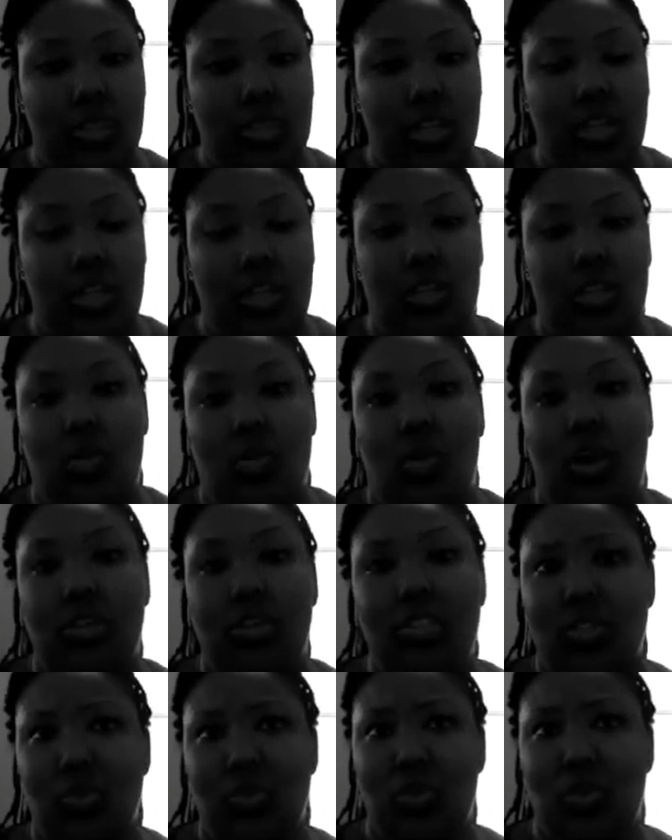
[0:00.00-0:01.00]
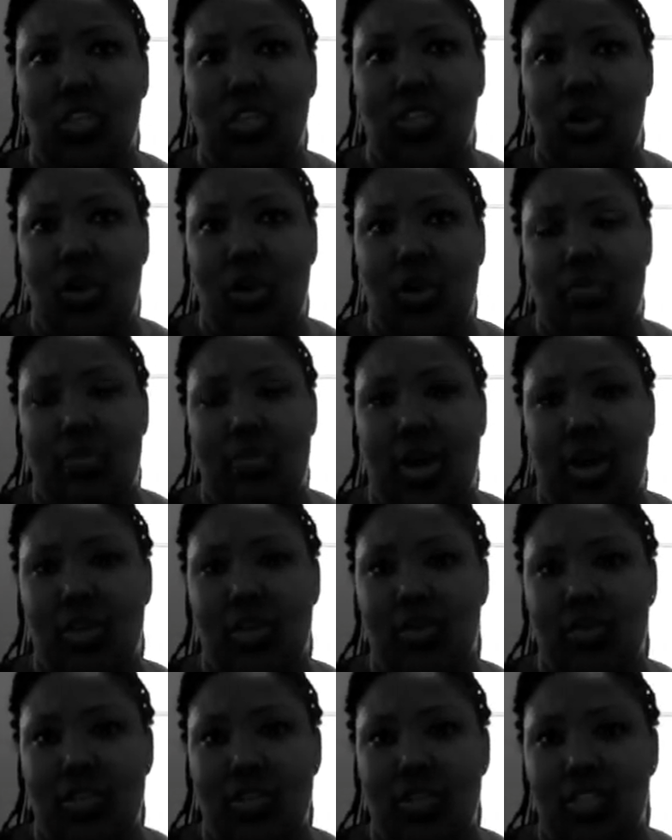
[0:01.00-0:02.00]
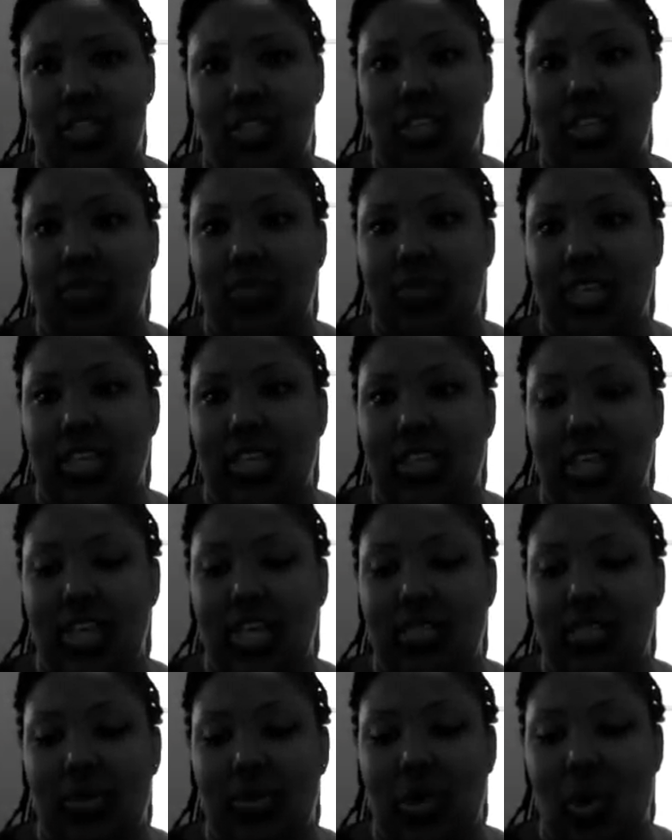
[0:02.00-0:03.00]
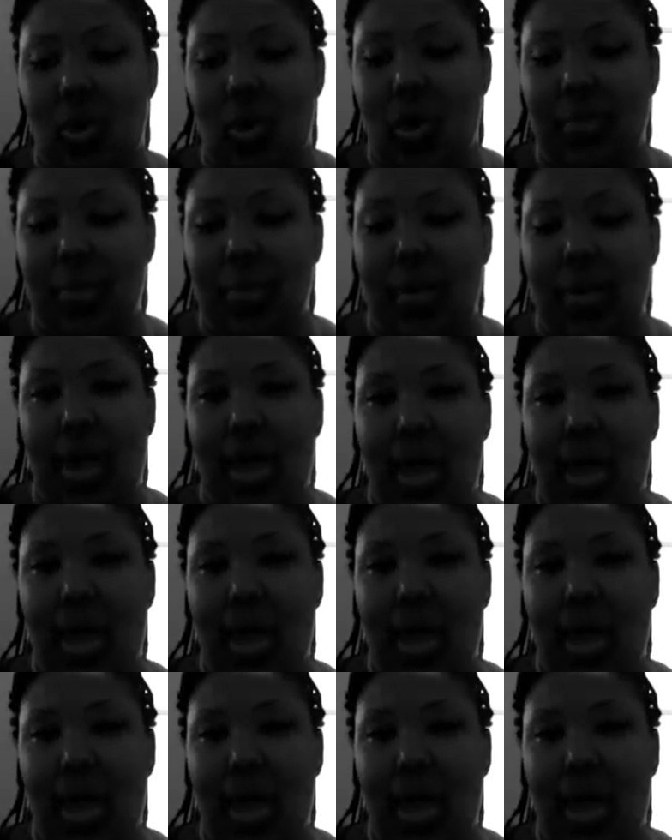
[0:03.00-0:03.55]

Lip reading: Anywho, I just want to talk about something that's been on my